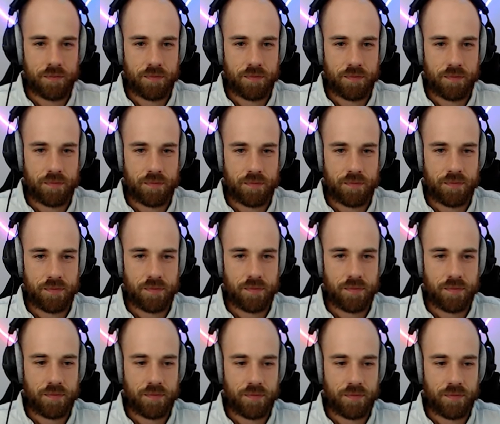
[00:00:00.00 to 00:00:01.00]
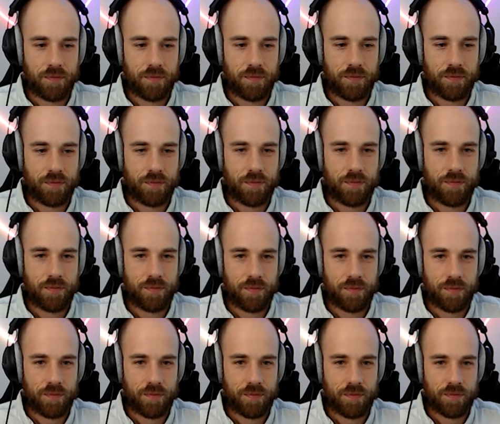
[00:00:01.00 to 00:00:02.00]

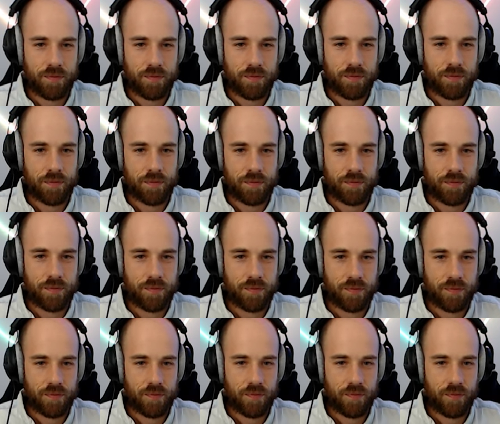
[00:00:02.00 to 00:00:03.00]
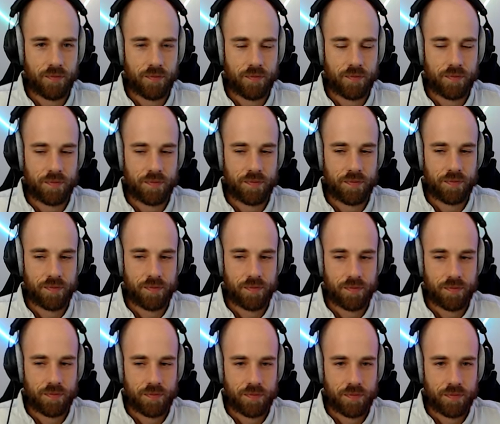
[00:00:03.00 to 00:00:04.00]

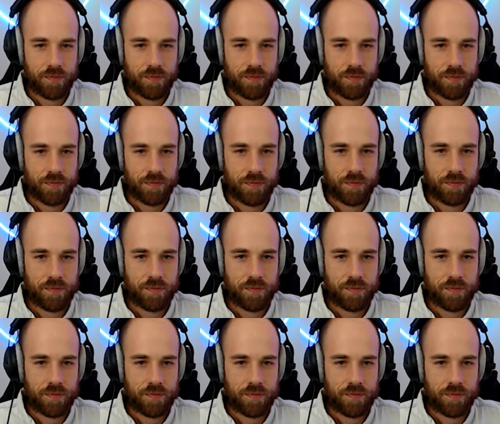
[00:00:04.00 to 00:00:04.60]
No words are spoken by the person on screen.